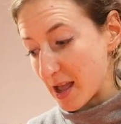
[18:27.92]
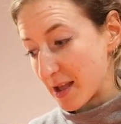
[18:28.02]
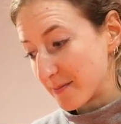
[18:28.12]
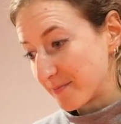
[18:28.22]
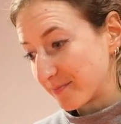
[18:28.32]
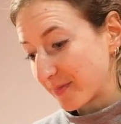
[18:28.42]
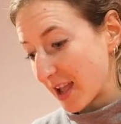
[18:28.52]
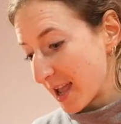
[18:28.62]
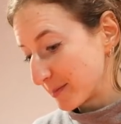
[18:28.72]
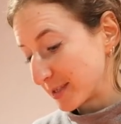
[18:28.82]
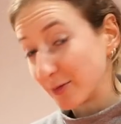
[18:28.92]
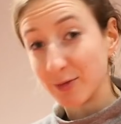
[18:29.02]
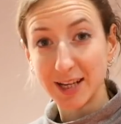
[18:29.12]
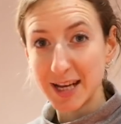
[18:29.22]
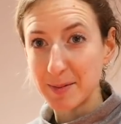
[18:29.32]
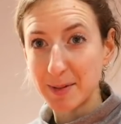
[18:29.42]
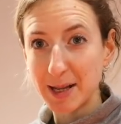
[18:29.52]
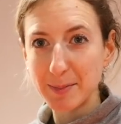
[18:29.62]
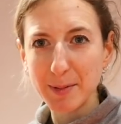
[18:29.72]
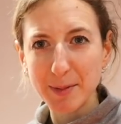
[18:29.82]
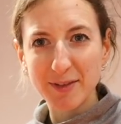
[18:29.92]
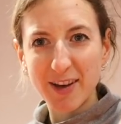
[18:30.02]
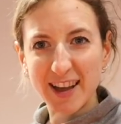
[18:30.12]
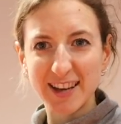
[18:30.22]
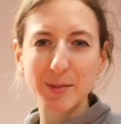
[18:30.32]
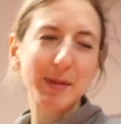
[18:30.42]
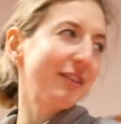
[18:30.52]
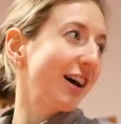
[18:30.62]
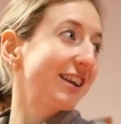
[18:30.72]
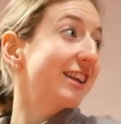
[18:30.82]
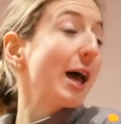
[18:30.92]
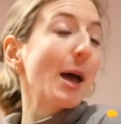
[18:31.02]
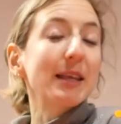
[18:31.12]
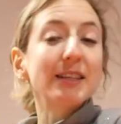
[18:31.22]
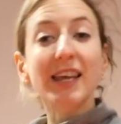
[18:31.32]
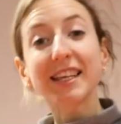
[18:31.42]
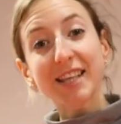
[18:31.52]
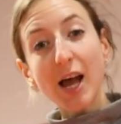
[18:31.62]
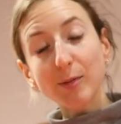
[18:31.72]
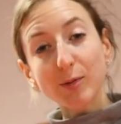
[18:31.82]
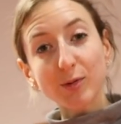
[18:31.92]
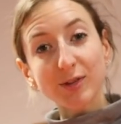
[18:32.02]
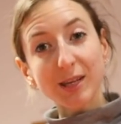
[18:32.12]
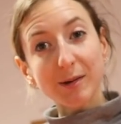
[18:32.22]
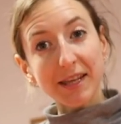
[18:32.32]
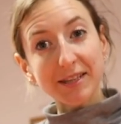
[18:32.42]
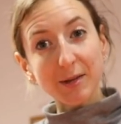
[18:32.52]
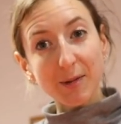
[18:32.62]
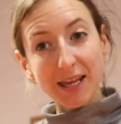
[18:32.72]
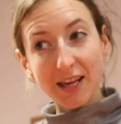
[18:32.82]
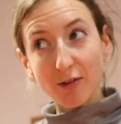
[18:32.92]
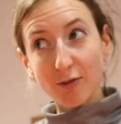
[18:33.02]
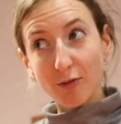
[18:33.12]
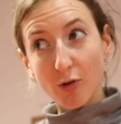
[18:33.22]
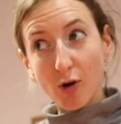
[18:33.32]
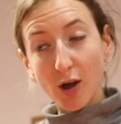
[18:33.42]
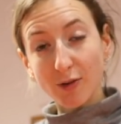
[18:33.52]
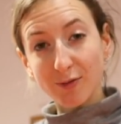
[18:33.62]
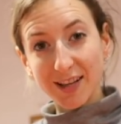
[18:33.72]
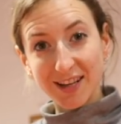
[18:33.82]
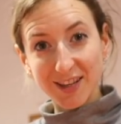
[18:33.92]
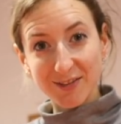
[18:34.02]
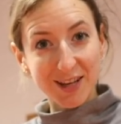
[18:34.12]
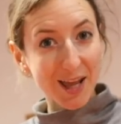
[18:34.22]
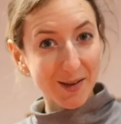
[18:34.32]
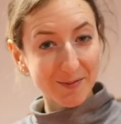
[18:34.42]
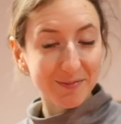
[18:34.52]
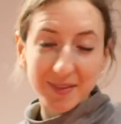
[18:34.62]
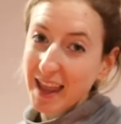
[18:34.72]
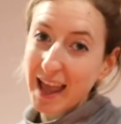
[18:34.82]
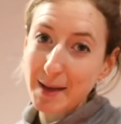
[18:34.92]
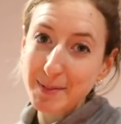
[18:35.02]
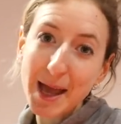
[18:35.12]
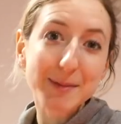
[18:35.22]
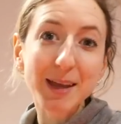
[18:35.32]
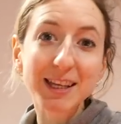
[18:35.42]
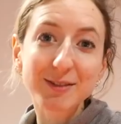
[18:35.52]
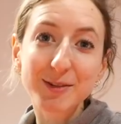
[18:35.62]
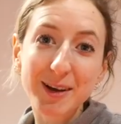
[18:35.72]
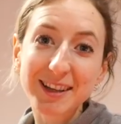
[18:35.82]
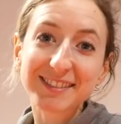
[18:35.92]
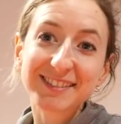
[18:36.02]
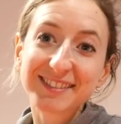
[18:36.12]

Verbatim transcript: um, I am still freaking out about it, but we'll be fine, it'll be fine. So yes, I will see you at the end of the week for hopefully another video. Happy handmade everyone.